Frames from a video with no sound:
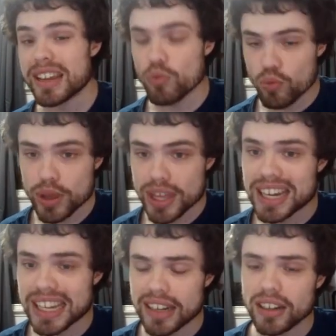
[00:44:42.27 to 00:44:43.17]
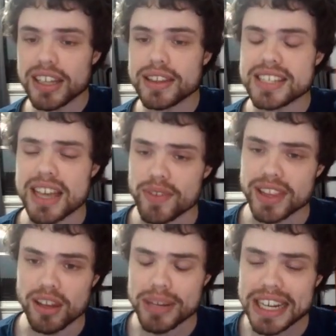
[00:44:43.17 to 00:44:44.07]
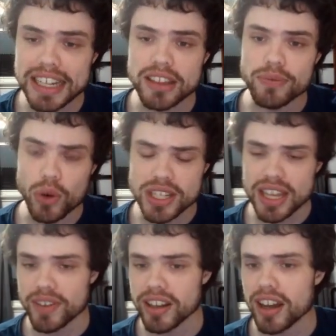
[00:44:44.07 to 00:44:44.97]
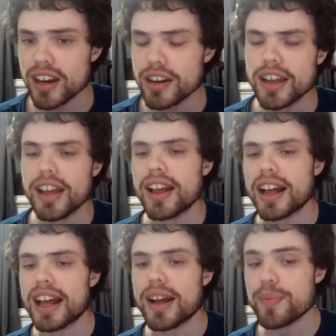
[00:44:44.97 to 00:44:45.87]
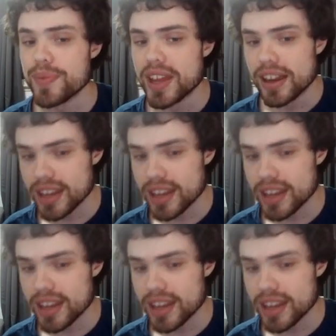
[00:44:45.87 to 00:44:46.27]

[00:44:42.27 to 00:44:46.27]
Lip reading: within Italy, the 7th Alpini, the 4/7 guard. Like,